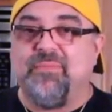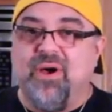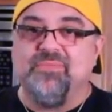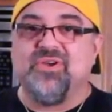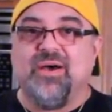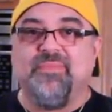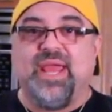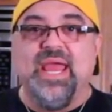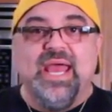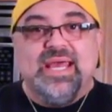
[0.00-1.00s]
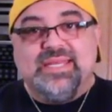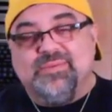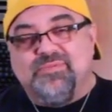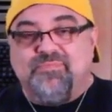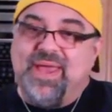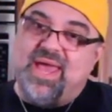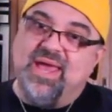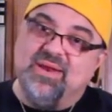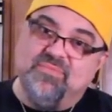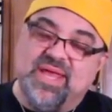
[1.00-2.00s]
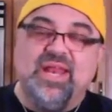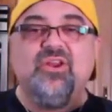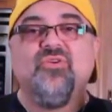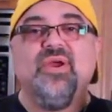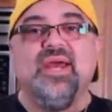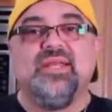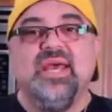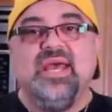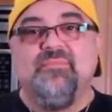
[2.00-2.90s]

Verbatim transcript: My mom taught me tip the pan, get under it,